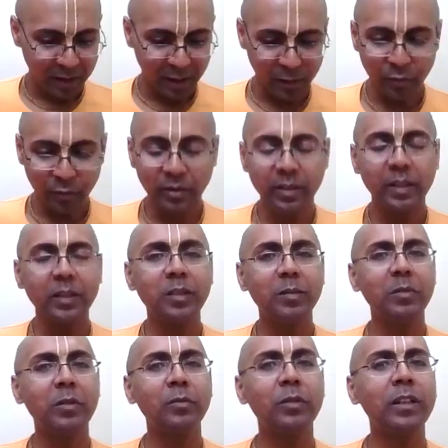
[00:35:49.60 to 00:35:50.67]
I should kill the
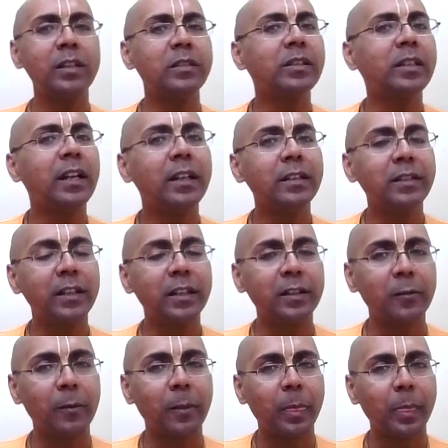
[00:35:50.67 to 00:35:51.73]
Prabhu didn't say anything.
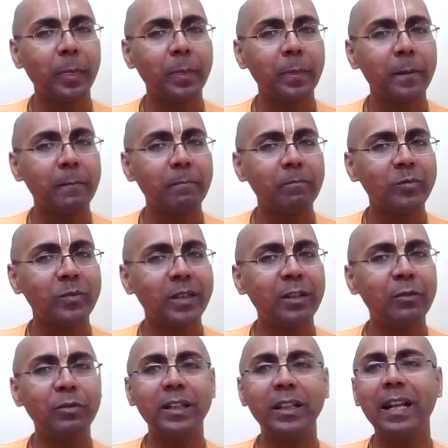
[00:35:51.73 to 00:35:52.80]

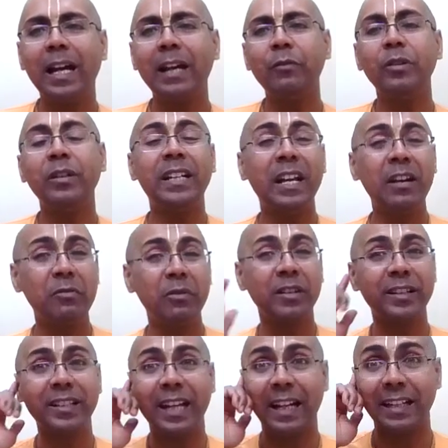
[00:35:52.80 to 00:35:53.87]
You tell I would never
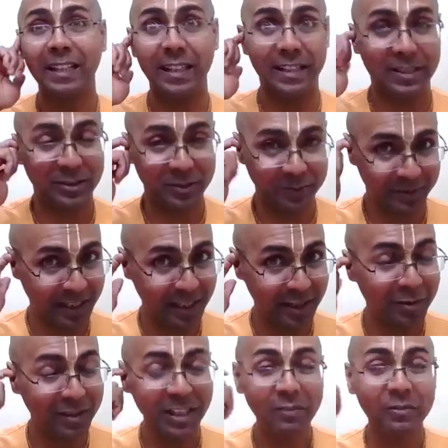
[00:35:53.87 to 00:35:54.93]
retaliate. I
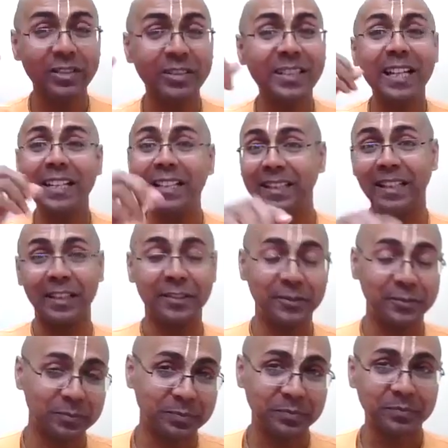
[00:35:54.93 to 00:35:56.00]
would never say anything.
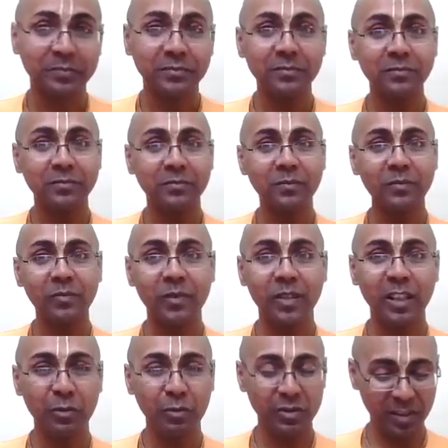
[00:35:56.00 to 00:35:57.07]

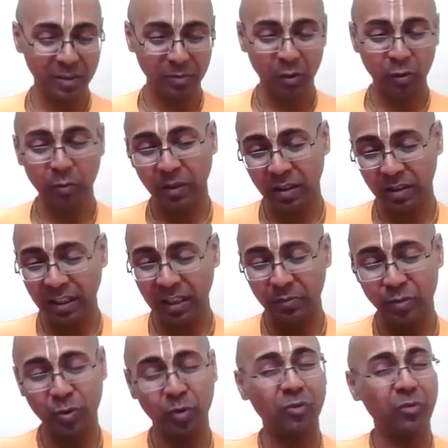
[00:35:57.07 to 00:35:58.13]
You say, Prabhupada, I
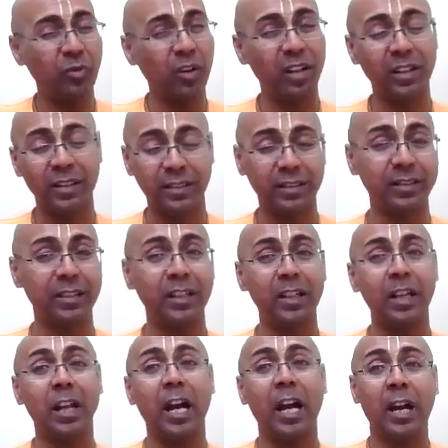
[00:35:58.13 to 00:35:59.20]
am so fallen.
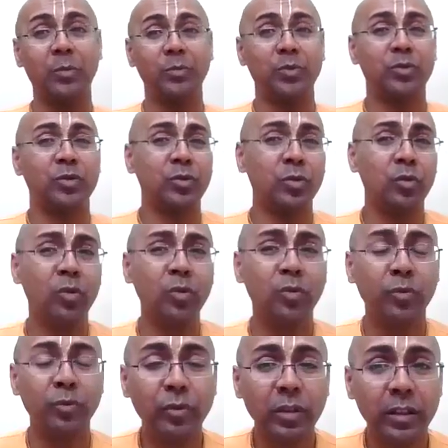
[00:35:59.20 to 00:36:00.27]
I am
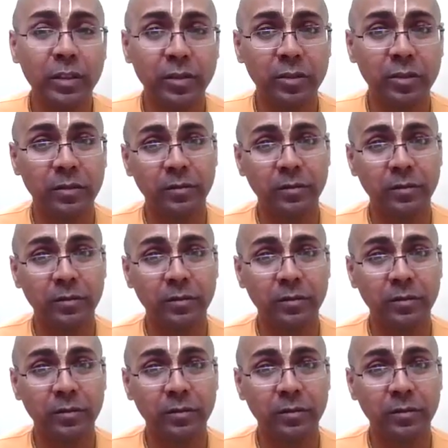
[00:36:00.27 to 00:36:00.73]
so foolish.